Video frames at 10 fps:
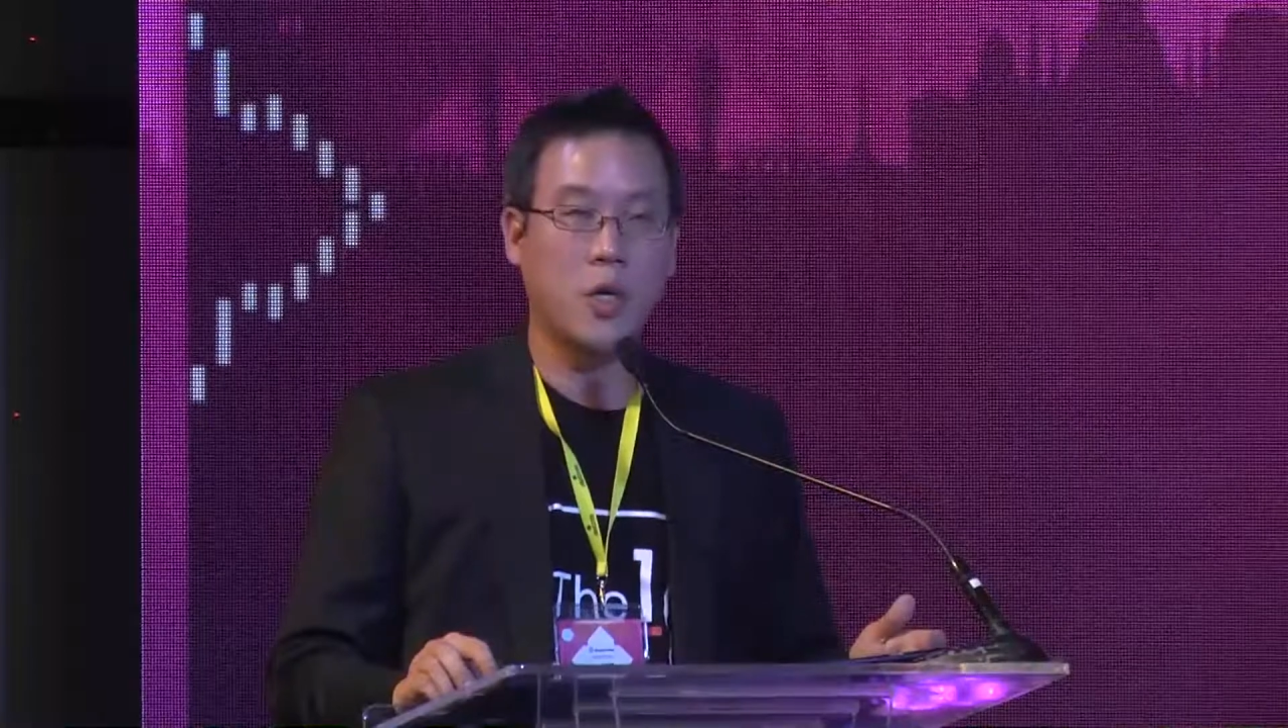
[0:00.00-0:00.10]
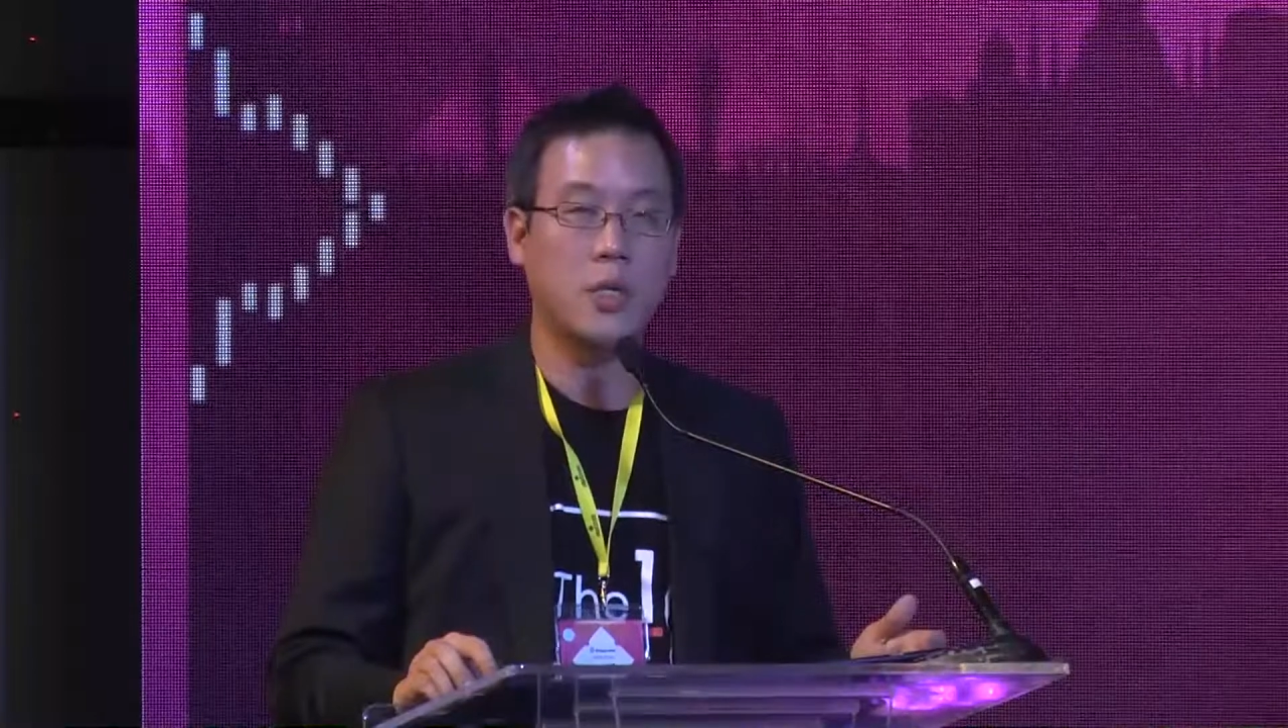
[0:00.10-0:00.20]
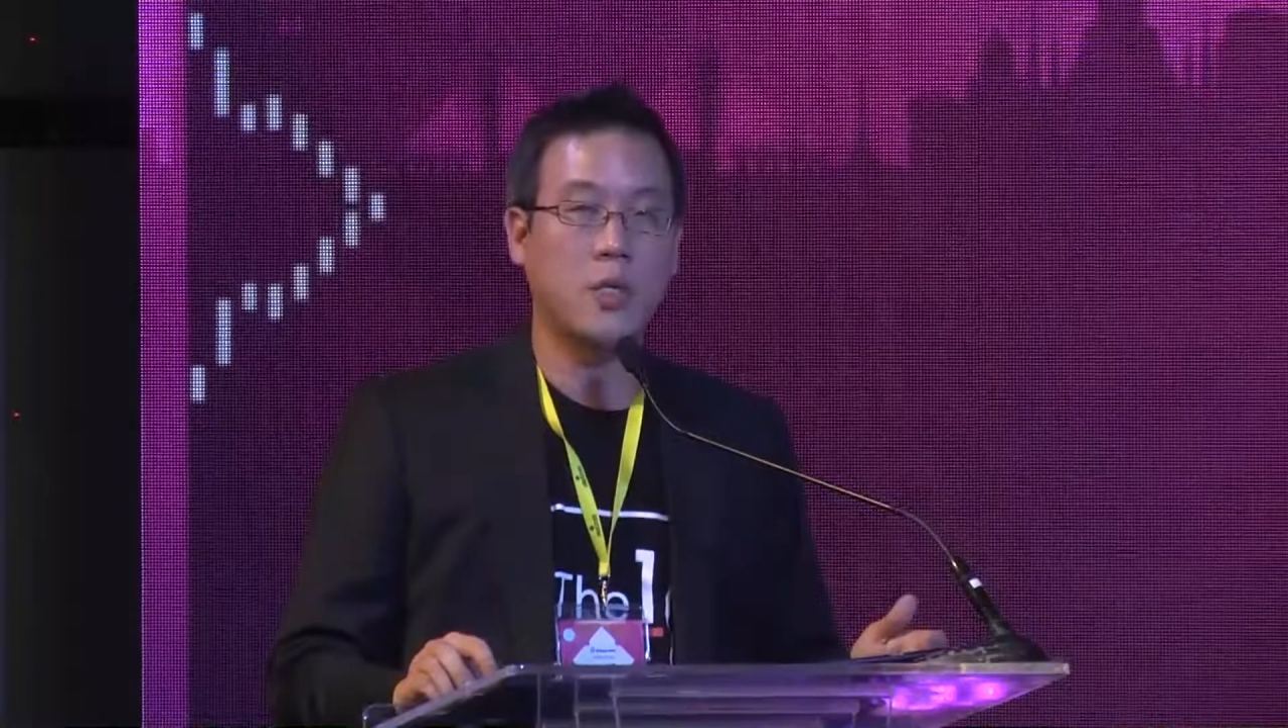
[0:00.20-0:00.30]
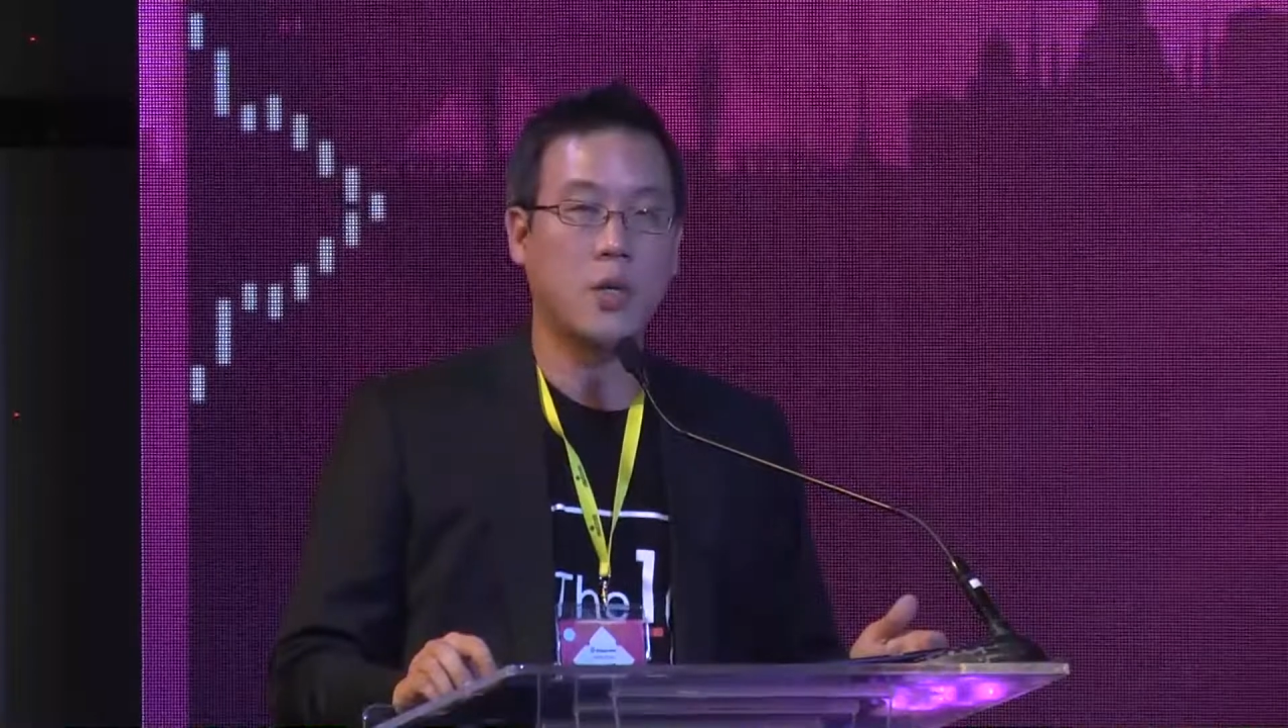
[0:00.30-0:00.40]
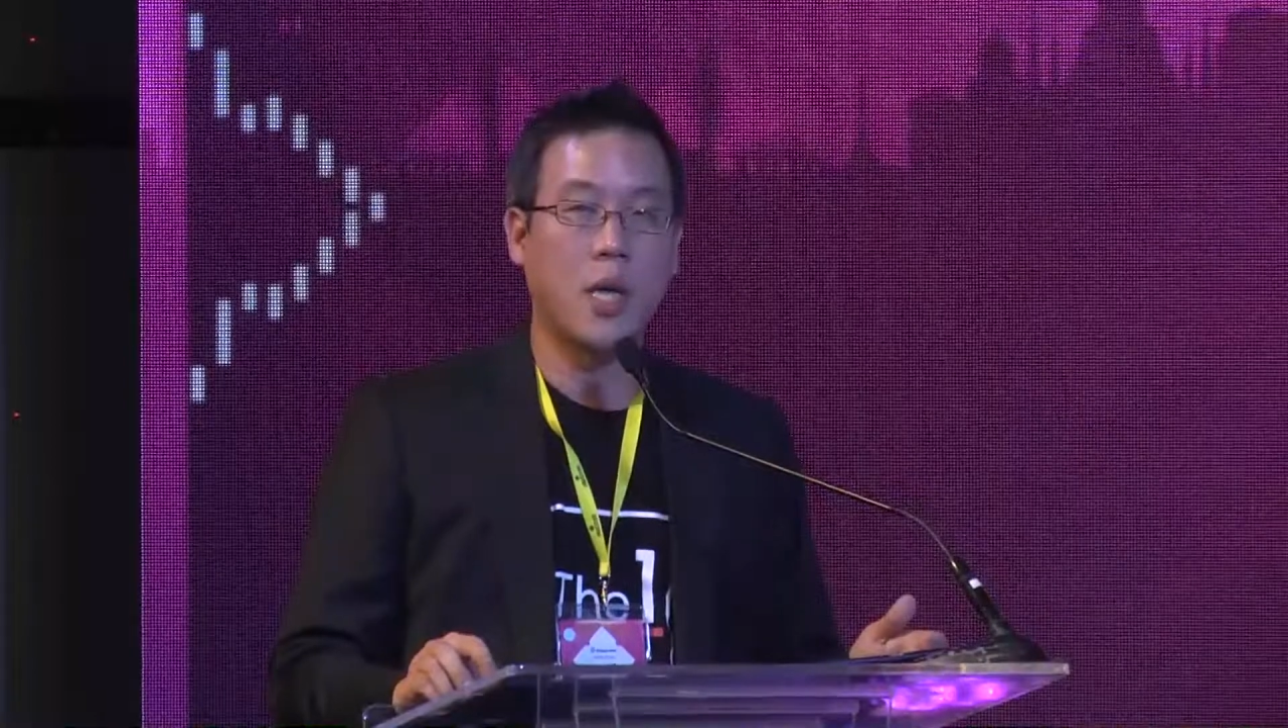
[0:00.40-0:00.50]

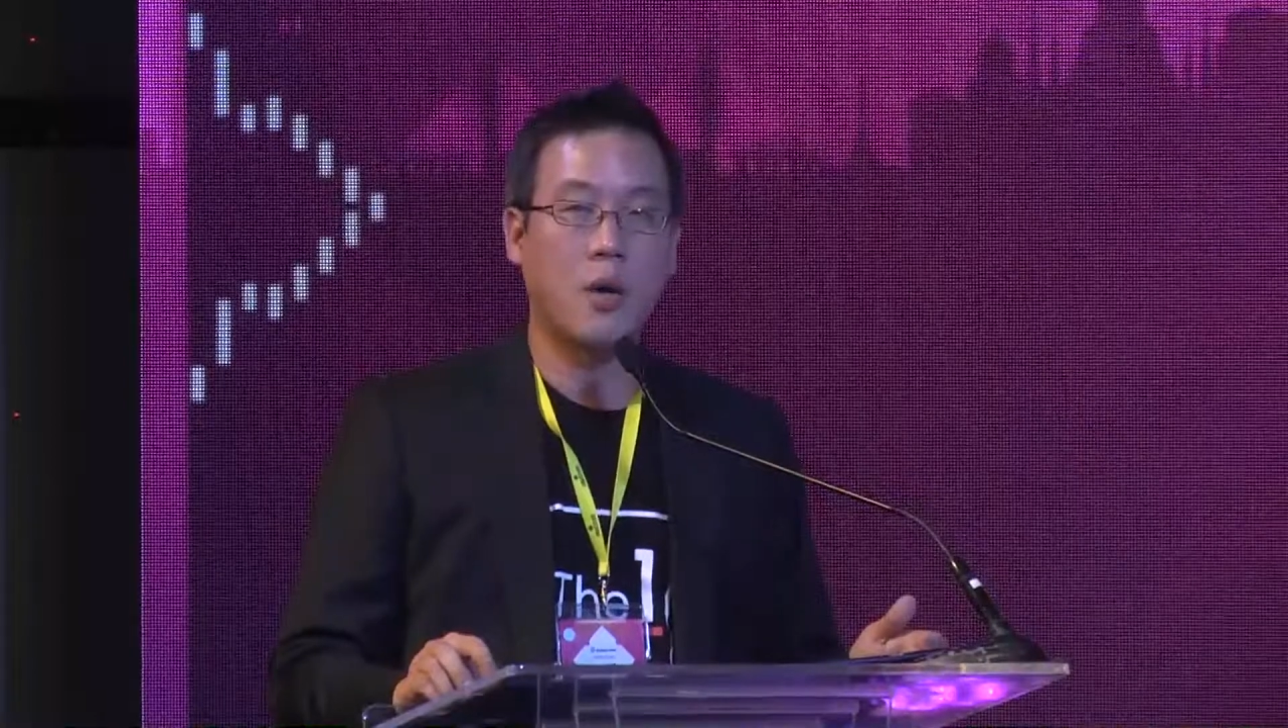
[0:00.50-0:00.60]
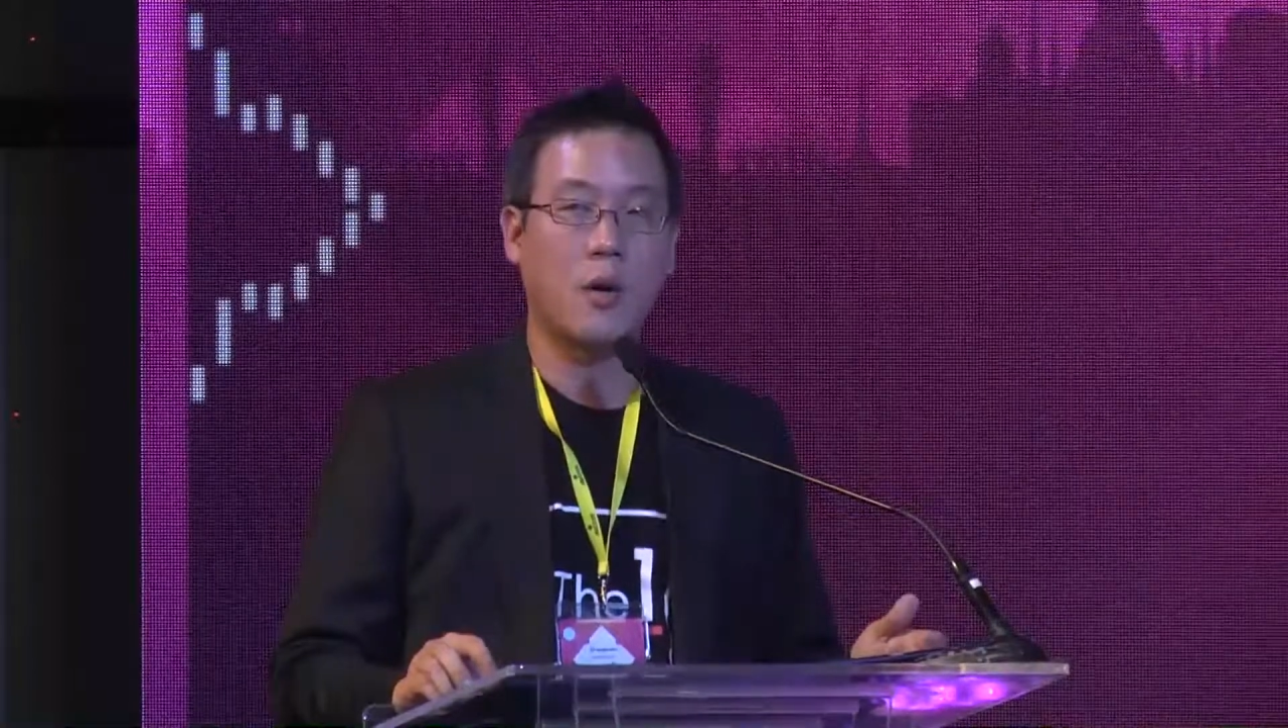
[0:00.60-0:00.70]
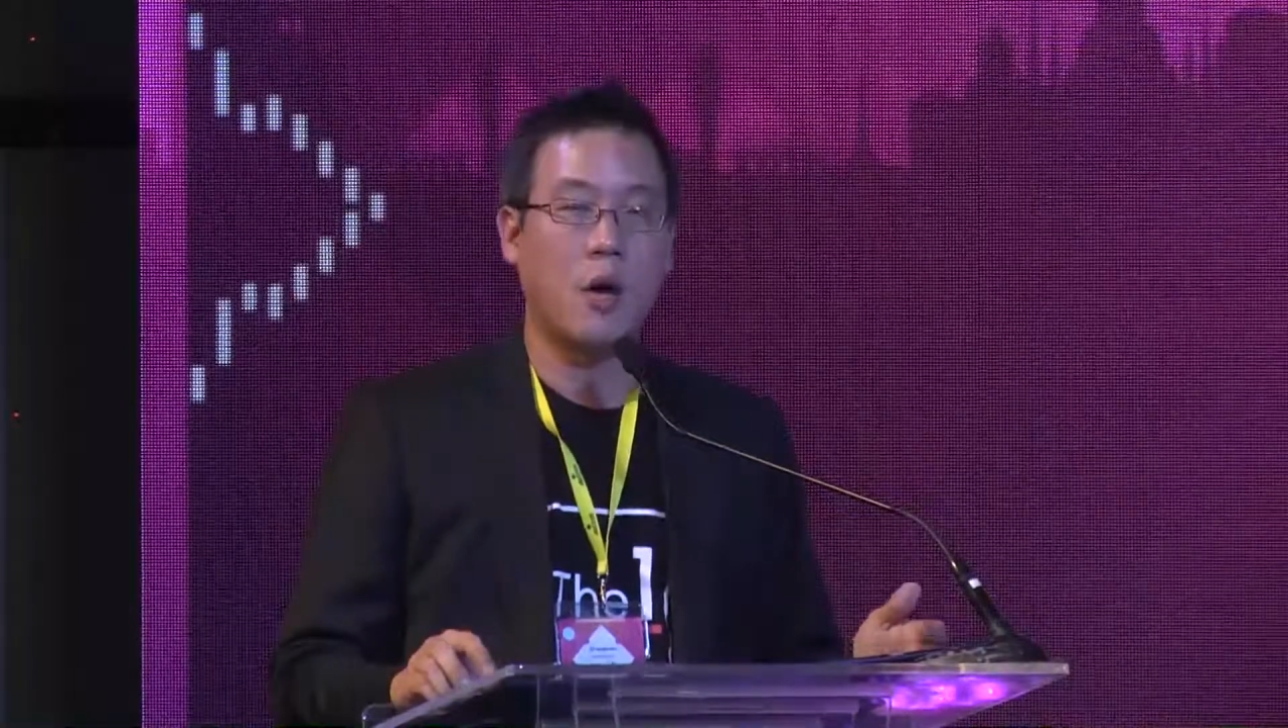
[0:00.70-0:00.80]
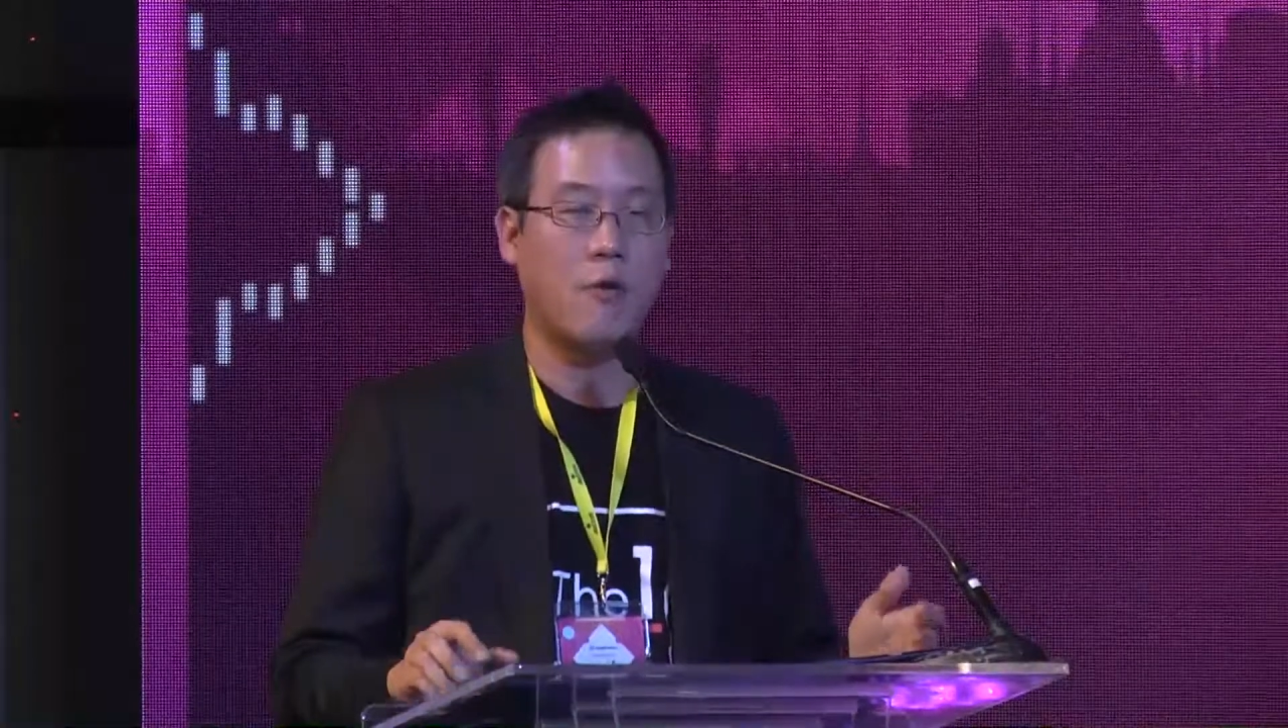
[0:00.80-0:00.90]
So now our